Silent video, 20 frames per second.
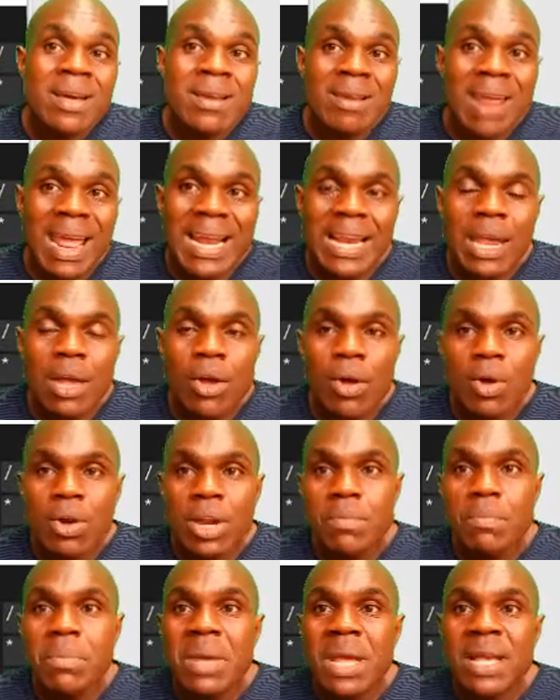Right click on
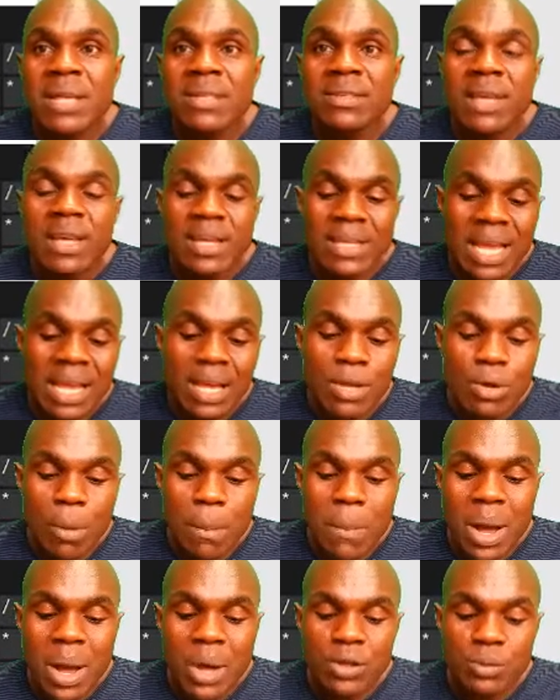it means taking
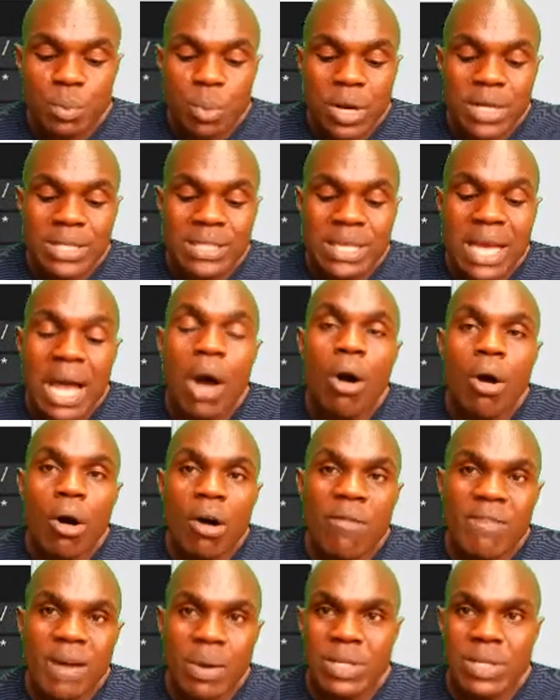your mouse pointer,
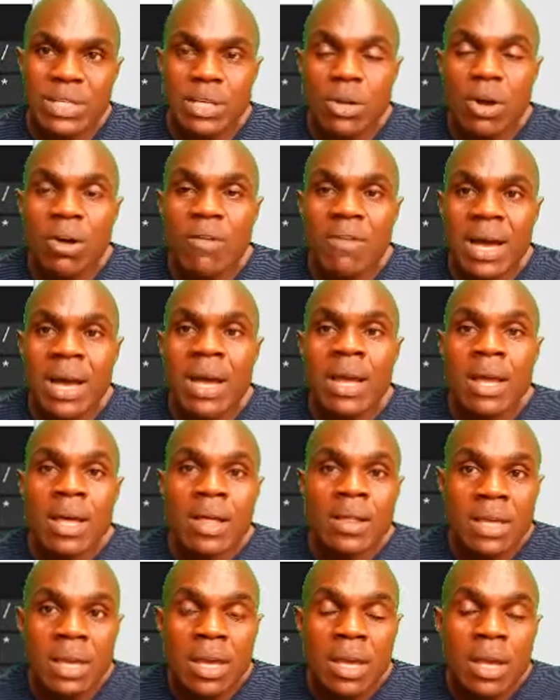hover with it over
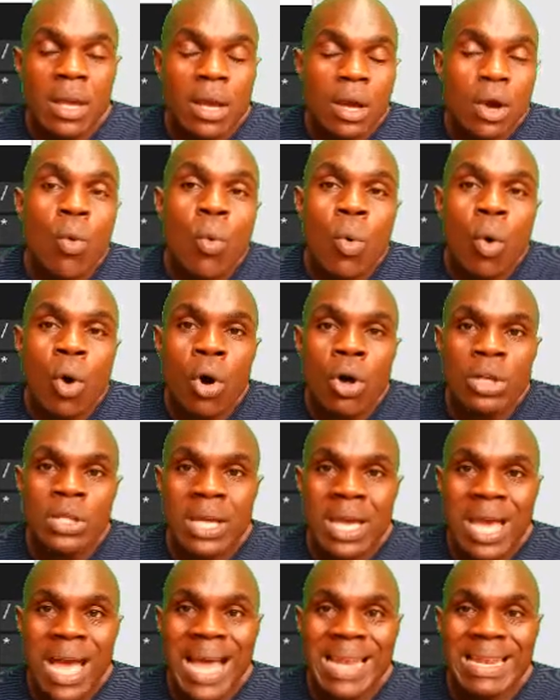the word,
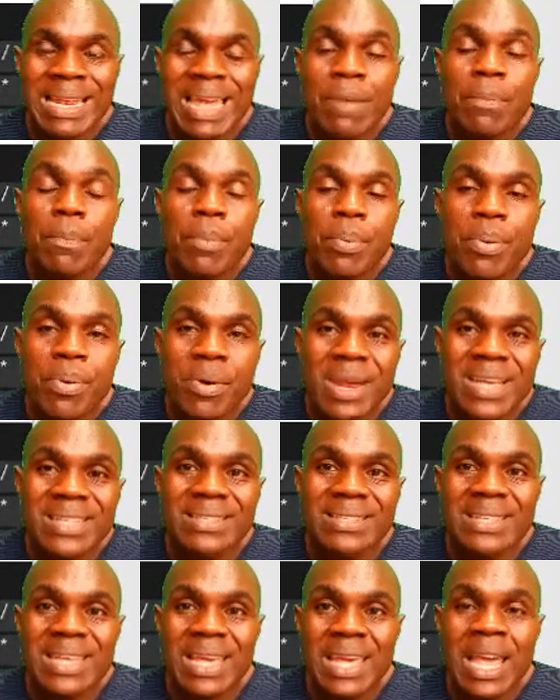and then
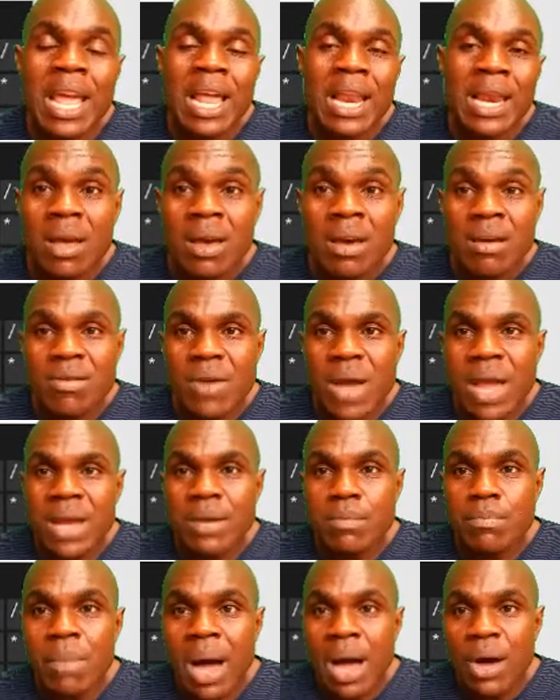press the
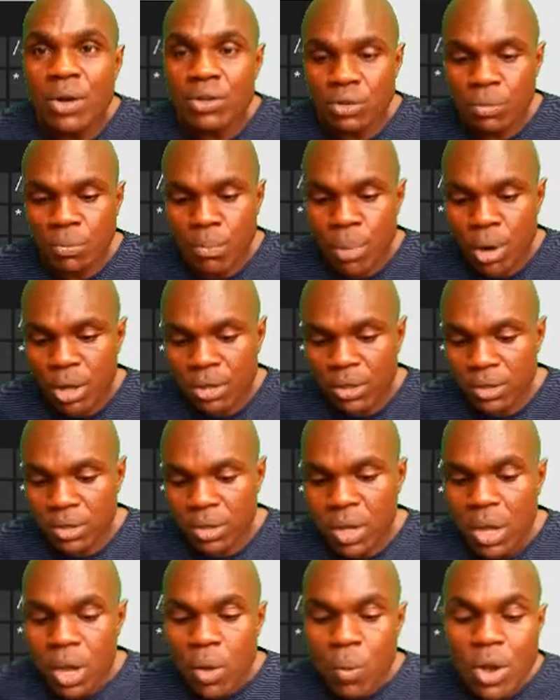right mouse button.
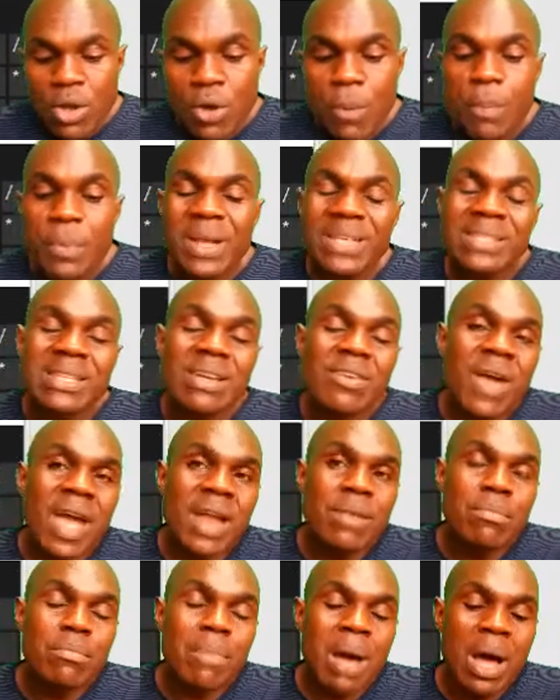When you press the
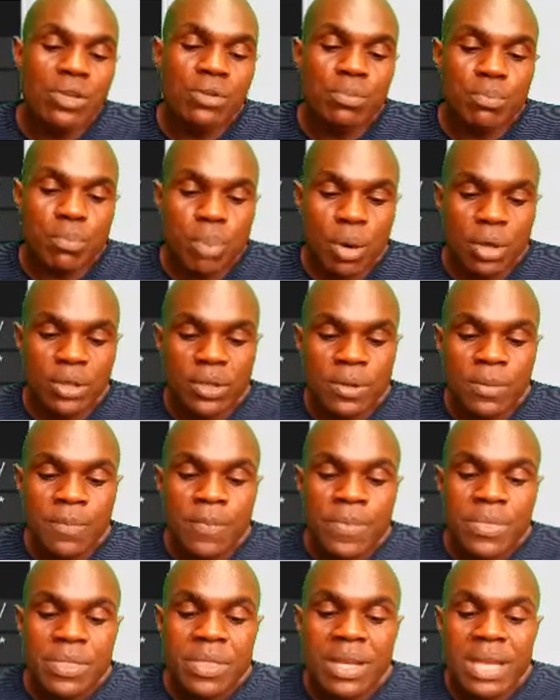right mouse
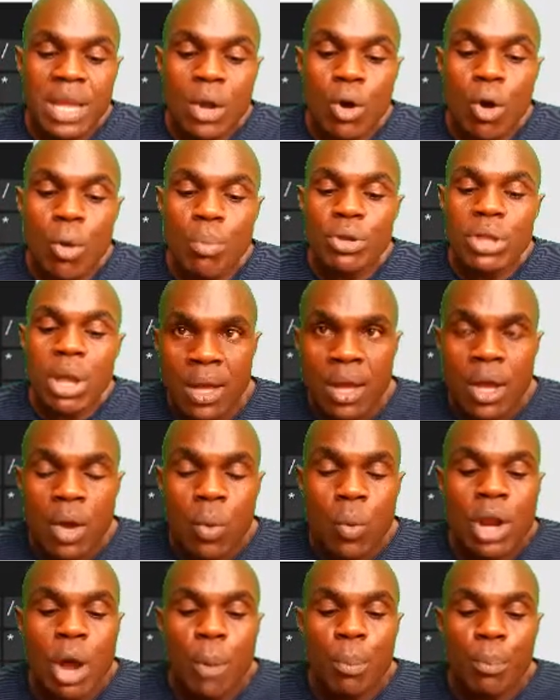button, the computer
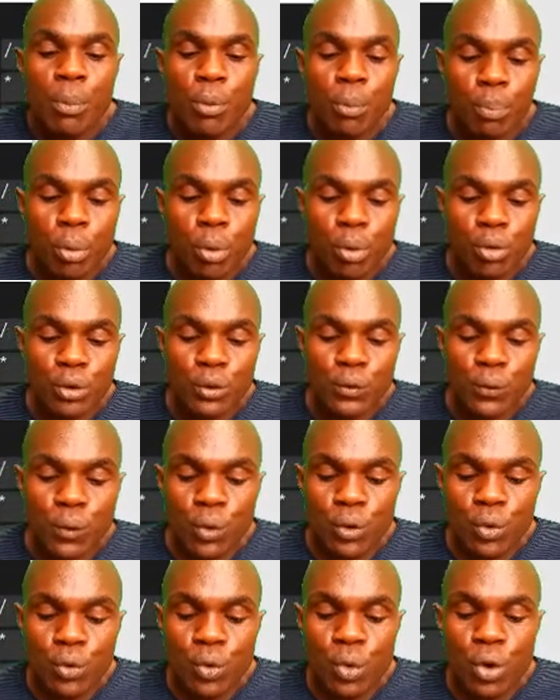will now propose
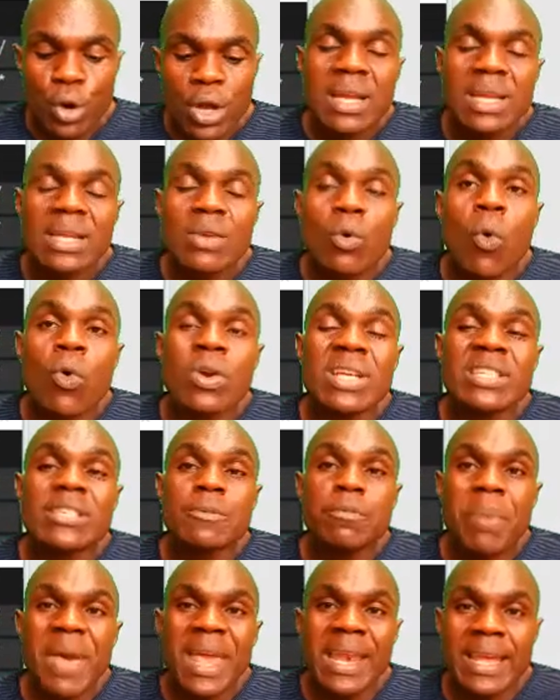for you or the
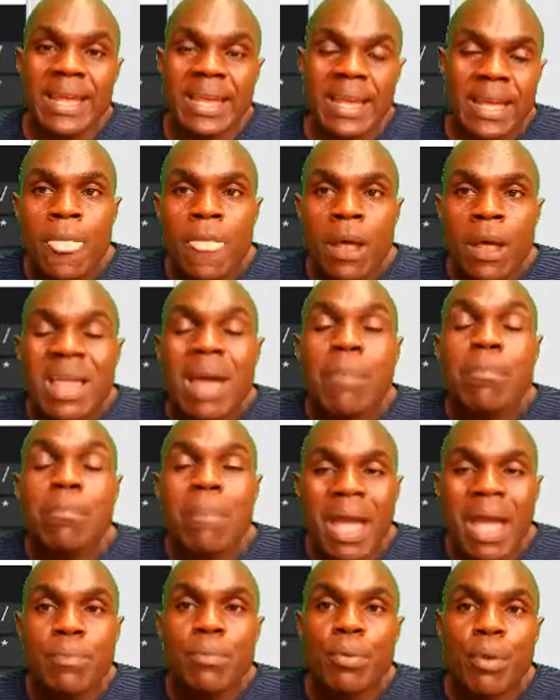spelling that
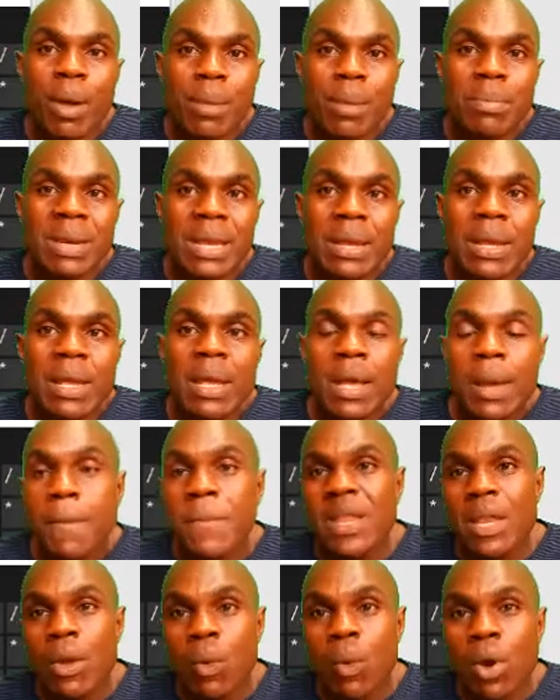might probably
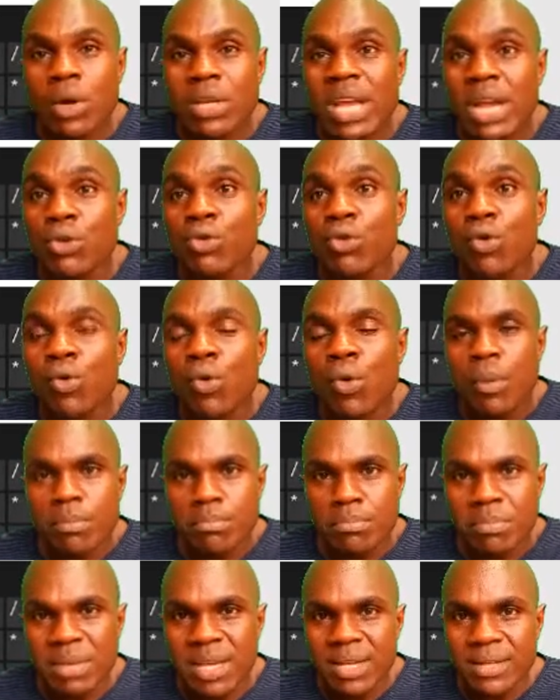be the one that you
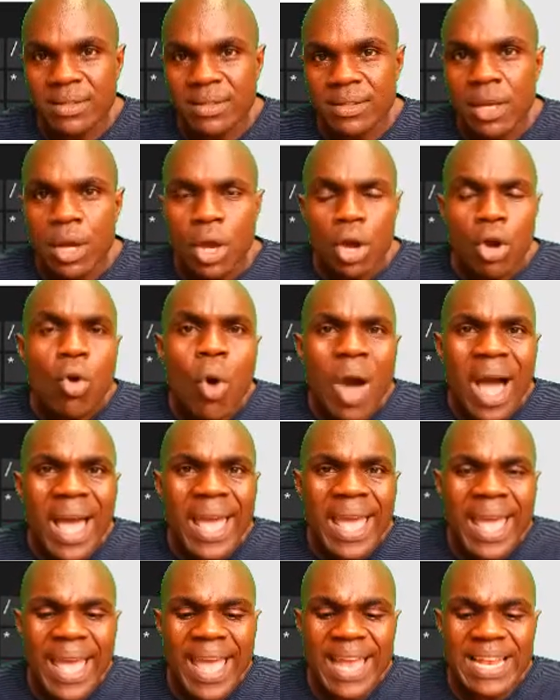missed. Go
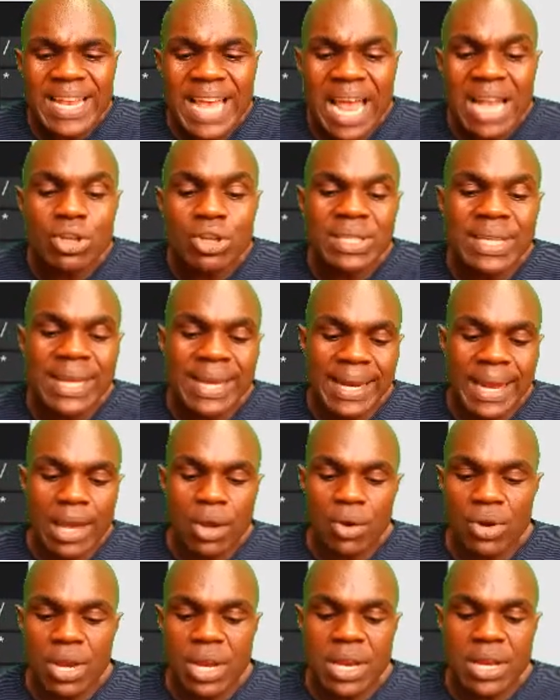ahead and just
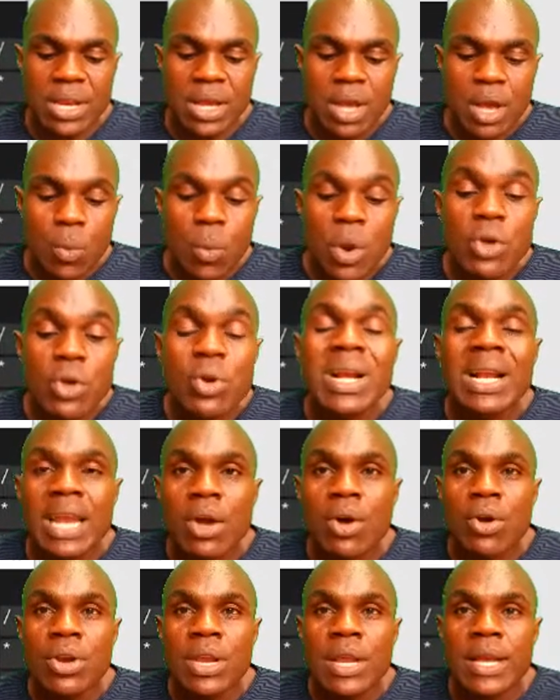click on it. When you
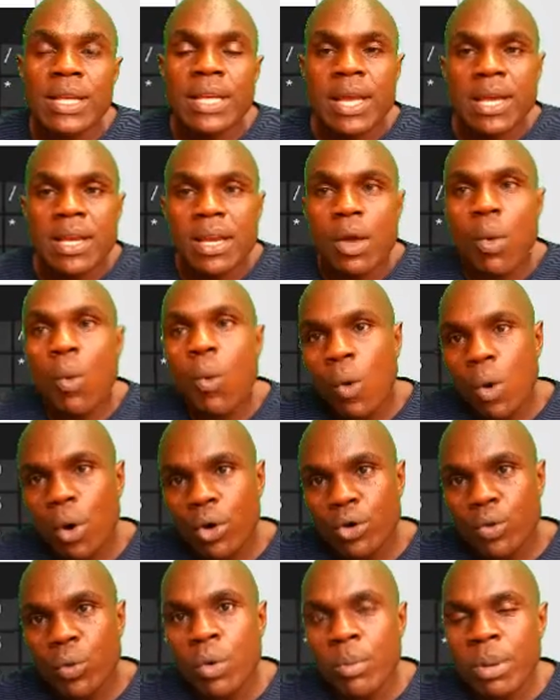click on it, the
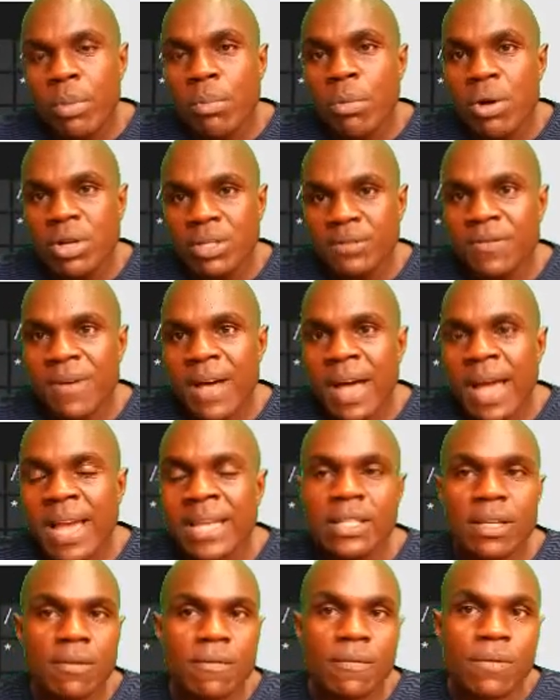word will be
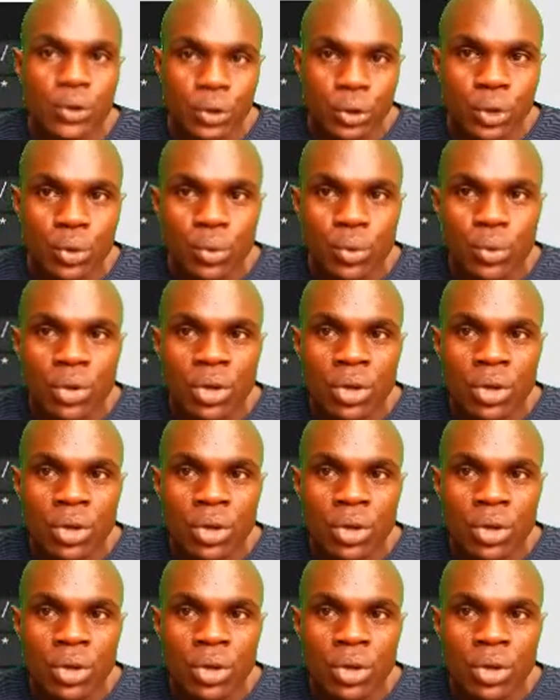modified for you.